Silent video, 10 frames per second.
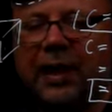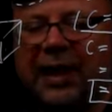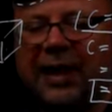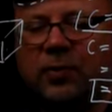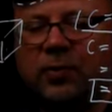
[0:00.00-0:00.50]

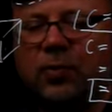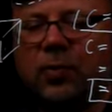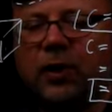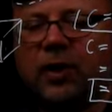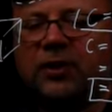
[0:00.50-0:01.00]
and
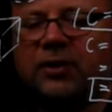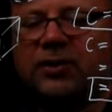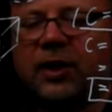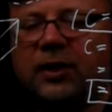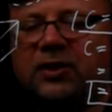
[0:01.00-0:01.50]
where is
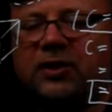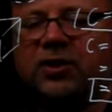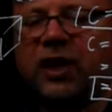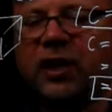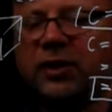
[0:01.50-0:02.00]
that
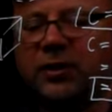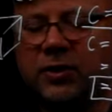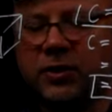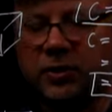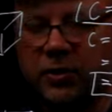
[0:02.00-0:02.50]

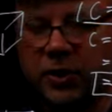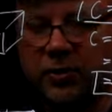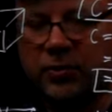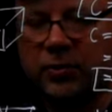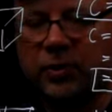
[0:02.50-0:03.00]
change is
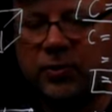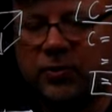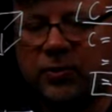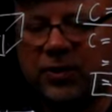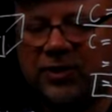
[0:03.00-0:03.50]
going to go?
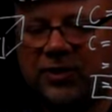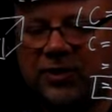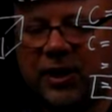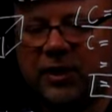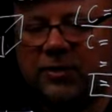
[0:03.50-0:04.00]
So this
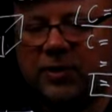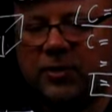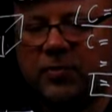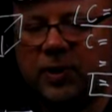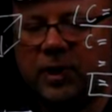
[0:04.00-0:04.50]
side is going
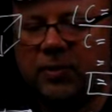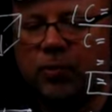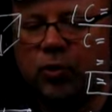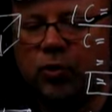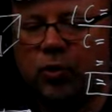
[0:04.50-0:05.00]
to become
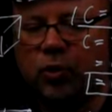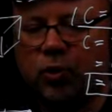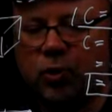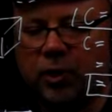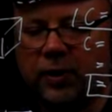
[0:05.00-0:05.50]
more
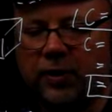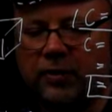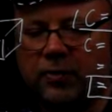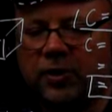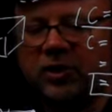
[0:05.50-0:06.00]
north.
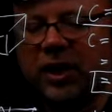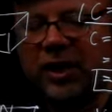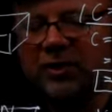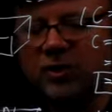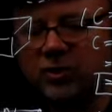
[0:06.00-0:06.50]
So the
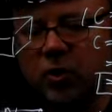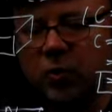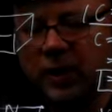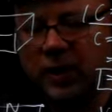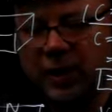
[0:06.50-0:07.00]
change is
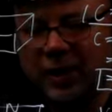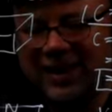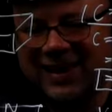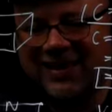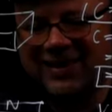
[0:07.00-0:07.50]
going, the